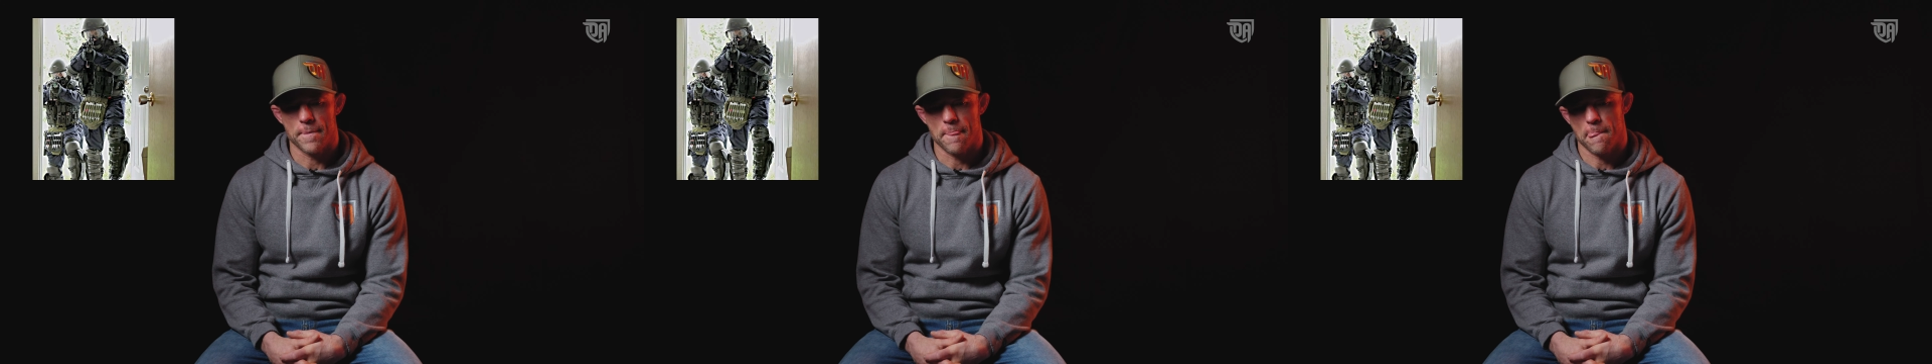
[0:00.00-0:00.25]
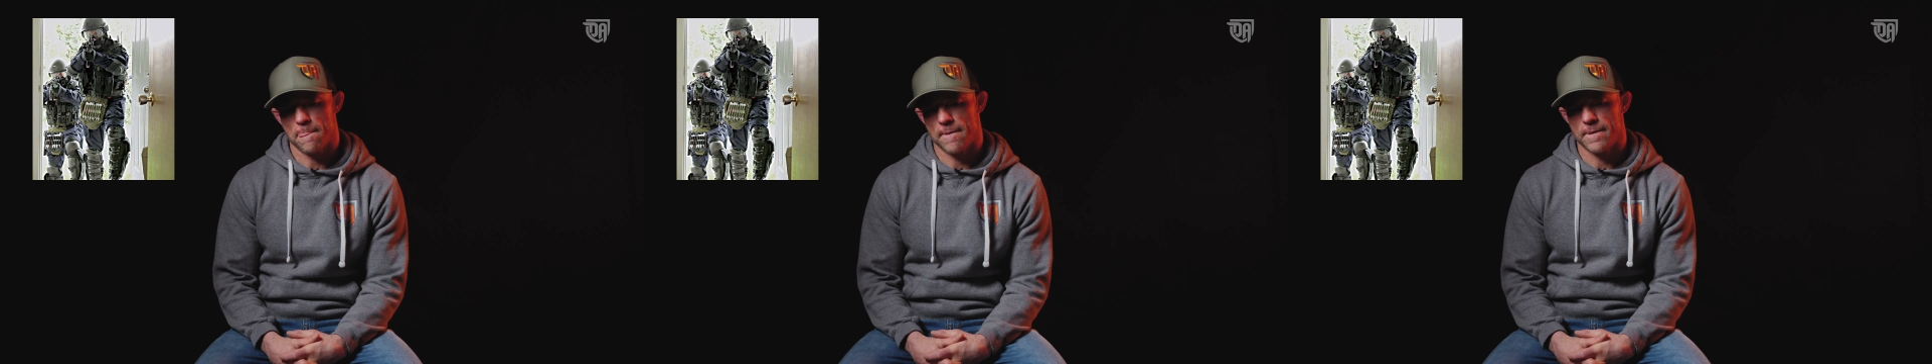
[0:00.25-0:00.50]

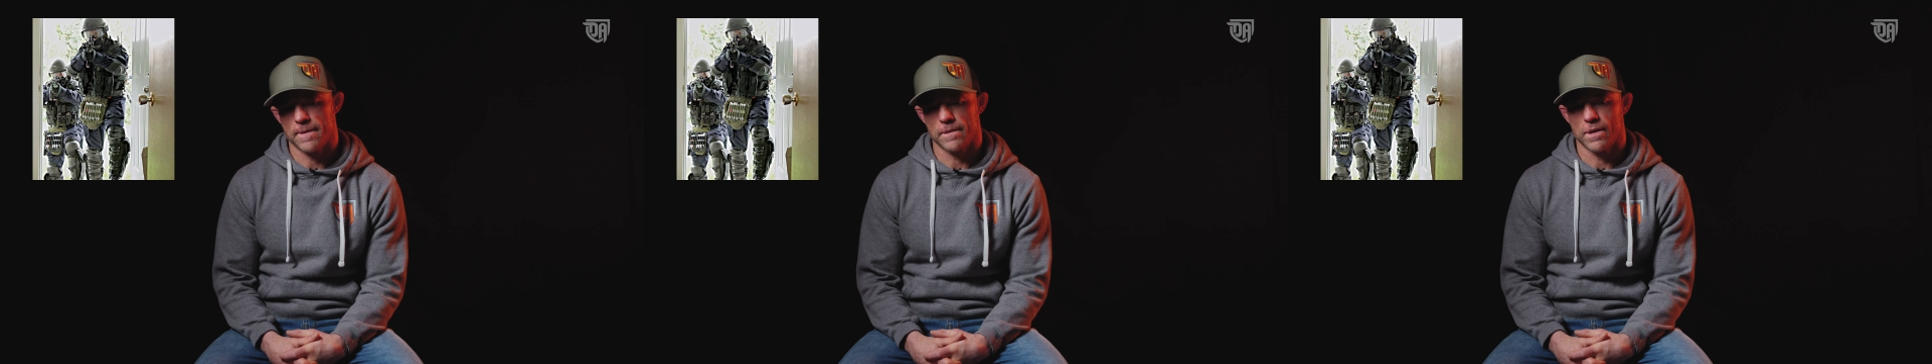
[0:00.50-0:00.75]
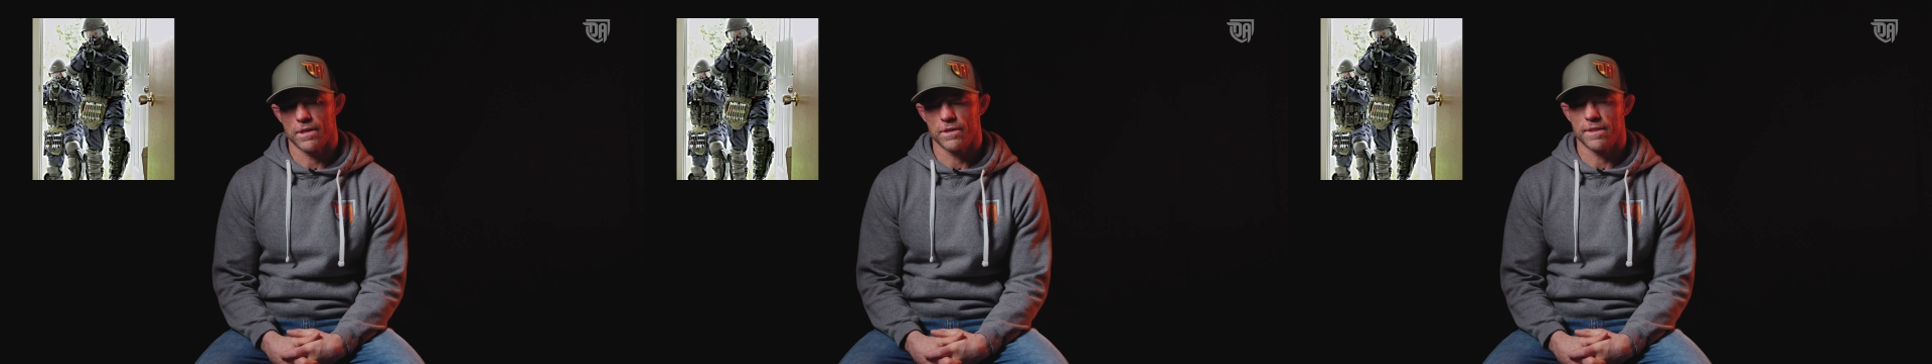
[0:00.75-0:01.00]
and they did a
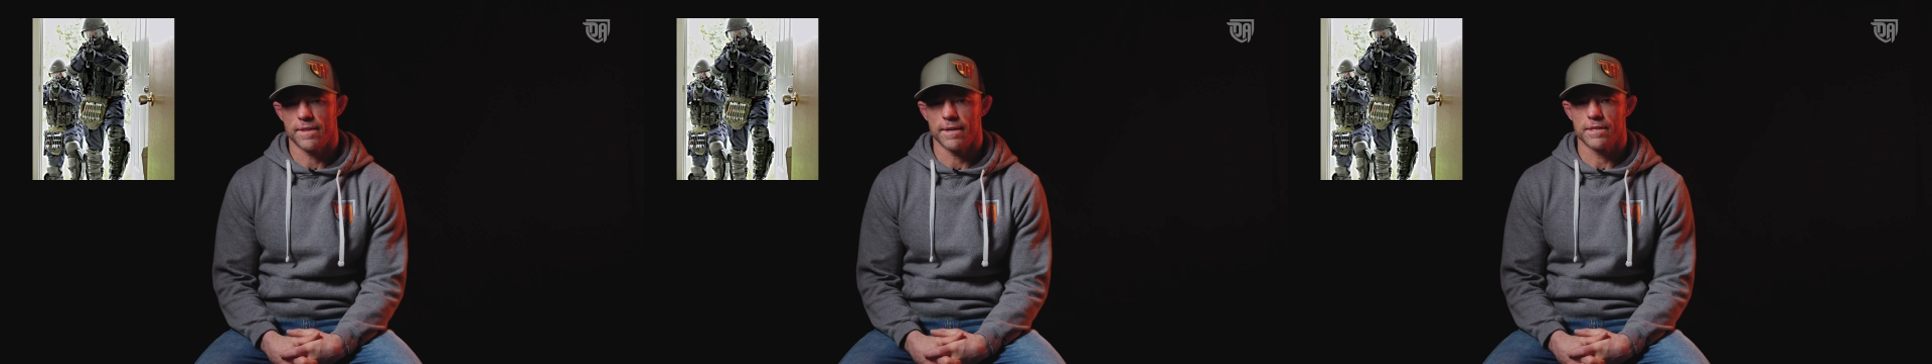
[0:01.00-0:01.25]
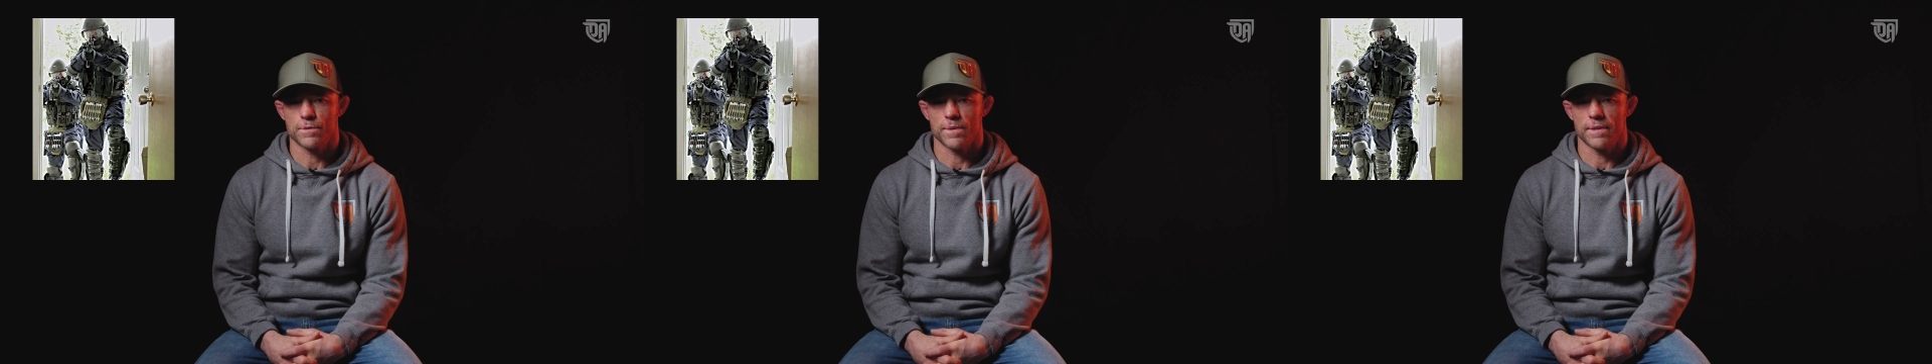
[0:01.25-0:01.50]
lot of good
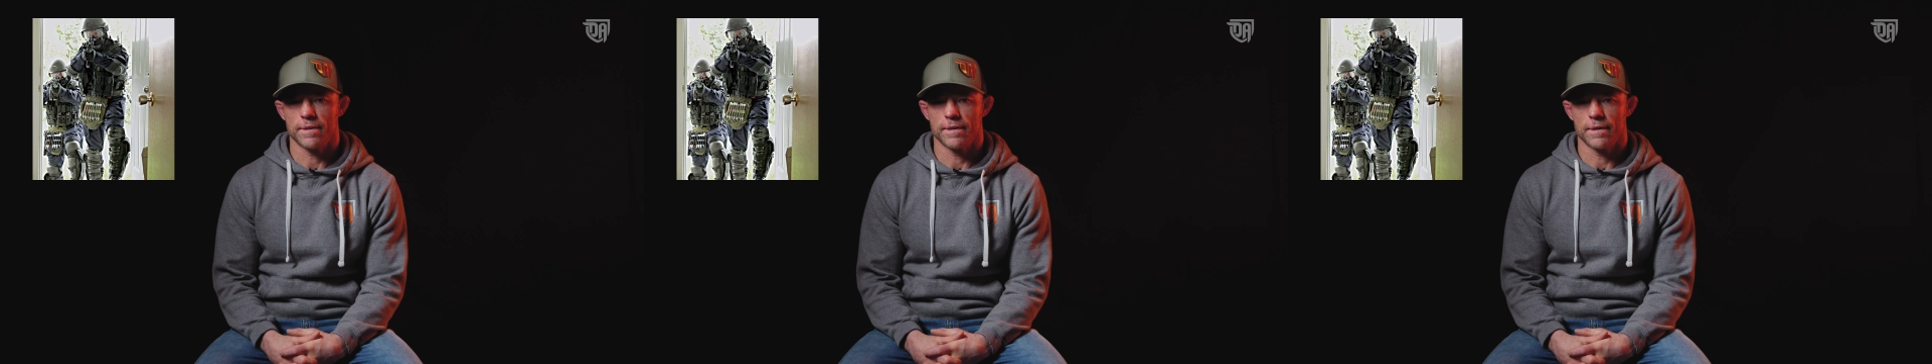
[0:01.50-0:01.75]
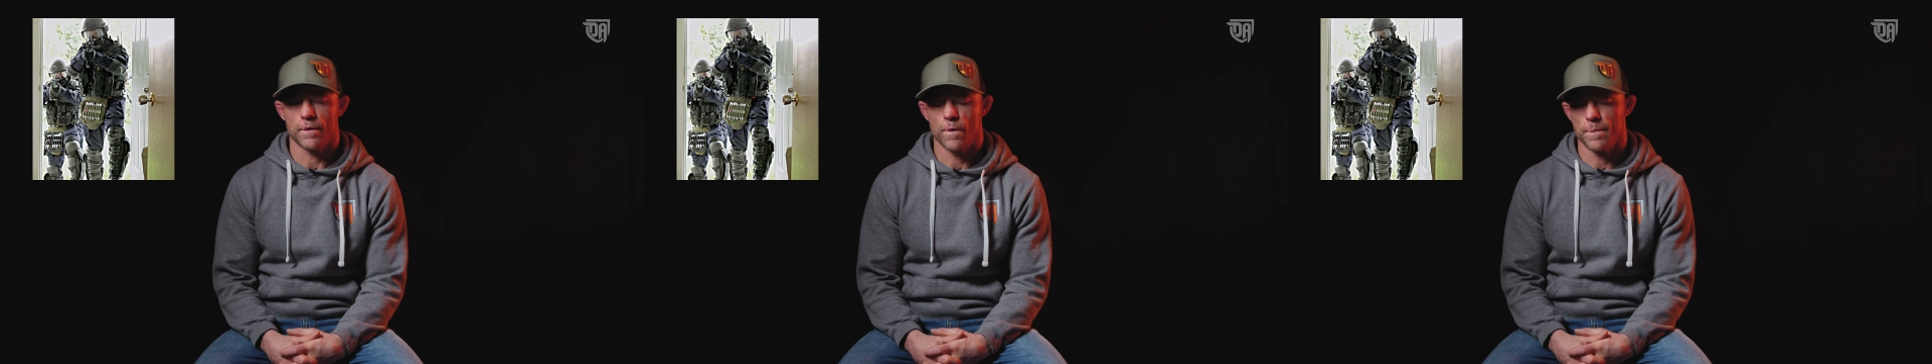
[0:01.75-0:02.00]
things with
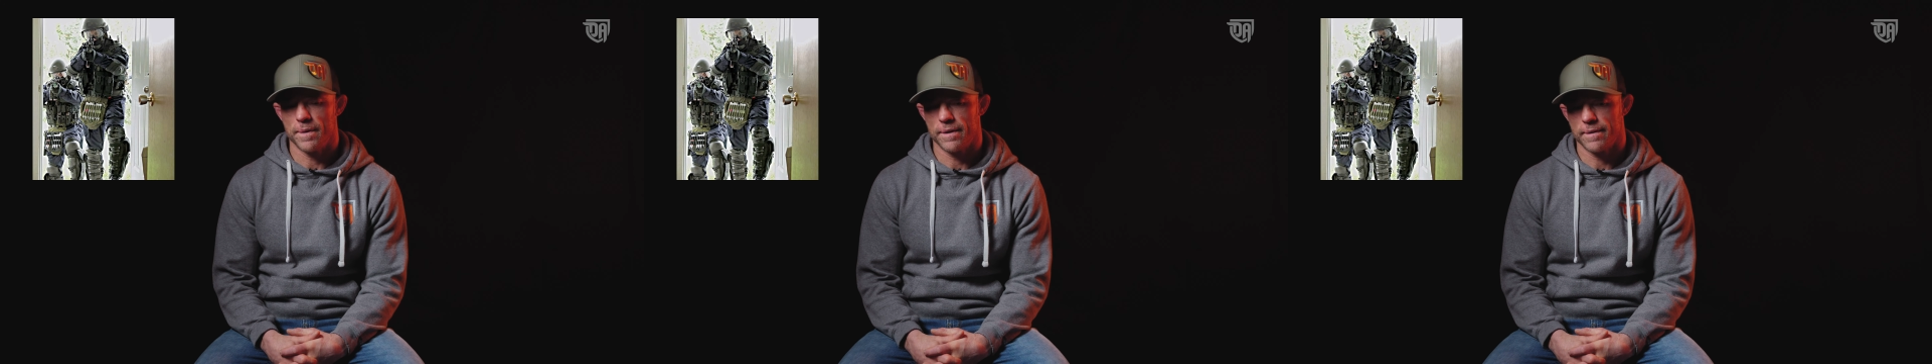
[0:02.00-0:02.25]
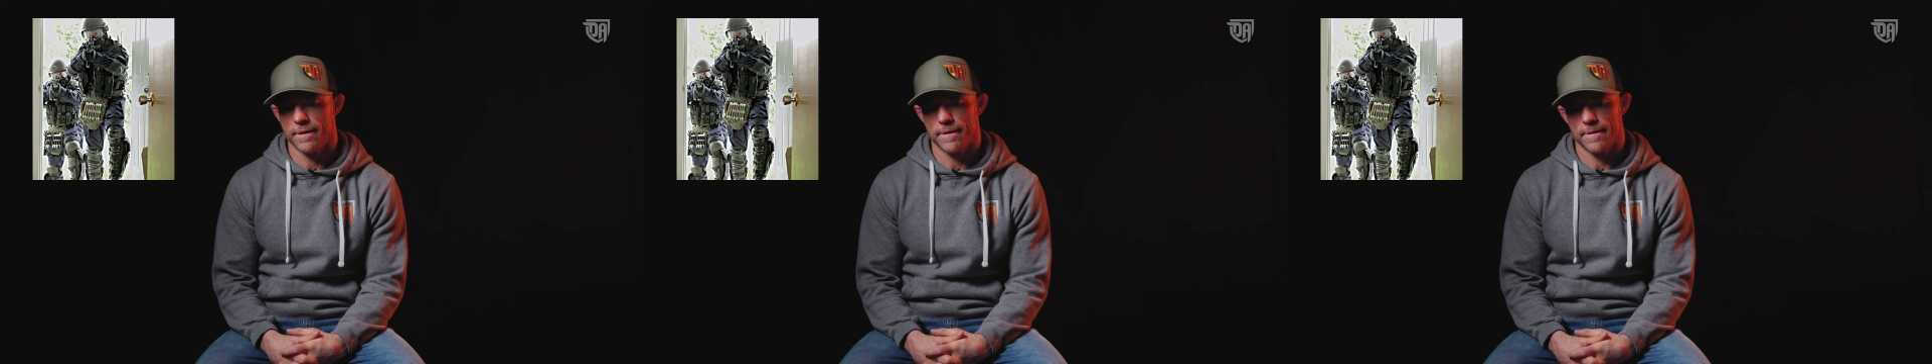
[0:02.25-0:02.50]
the
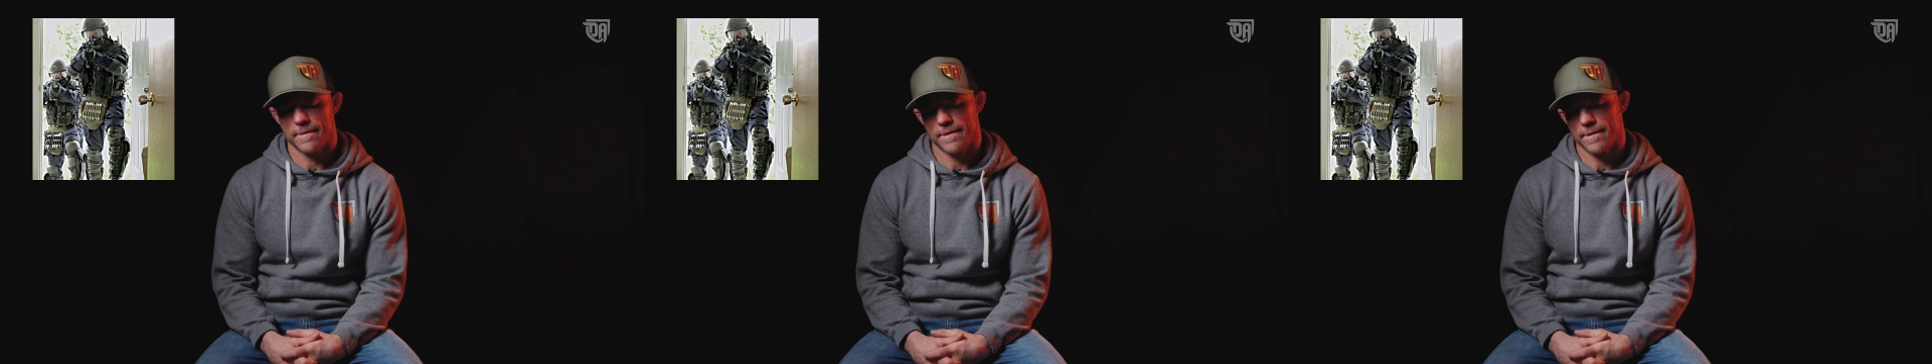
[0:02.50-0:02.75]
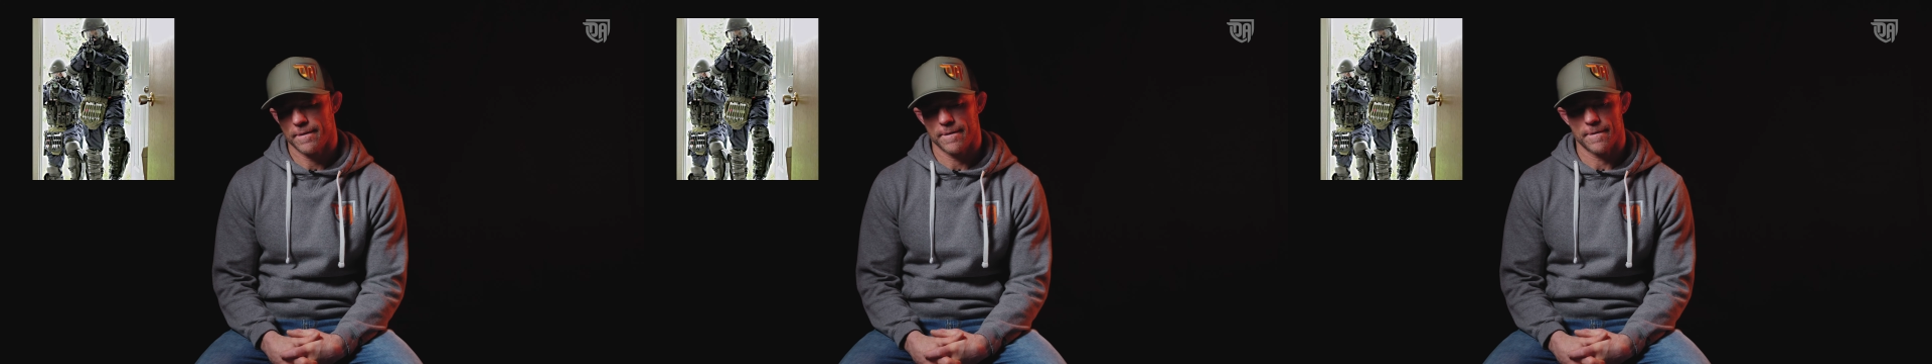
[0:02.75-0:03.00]
equipment
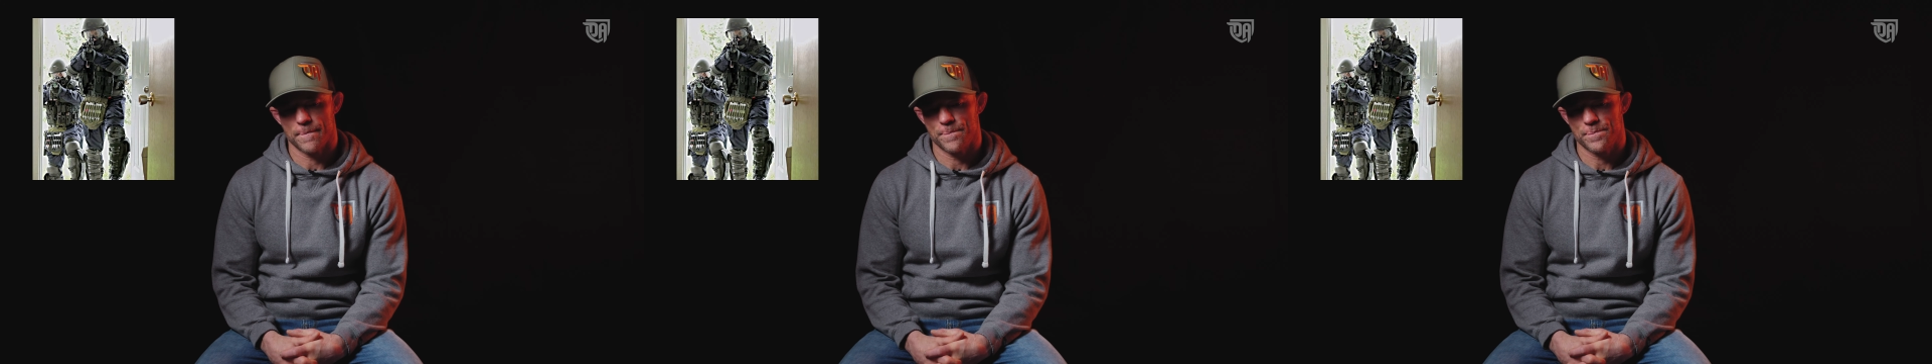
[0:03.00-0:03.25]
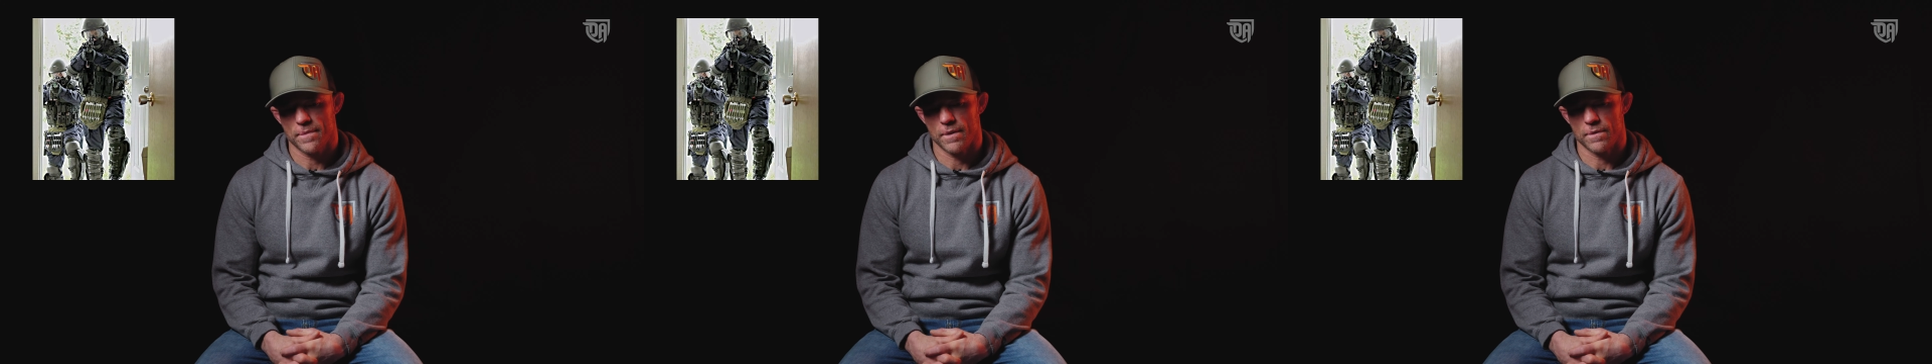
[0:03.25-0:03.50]
and
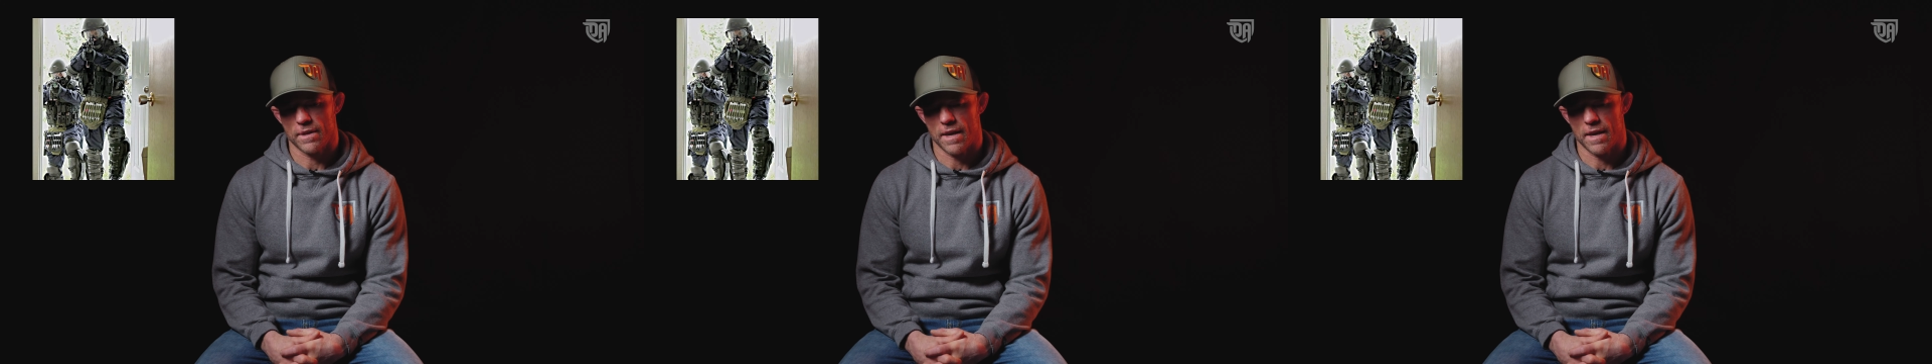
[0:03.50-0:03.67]
the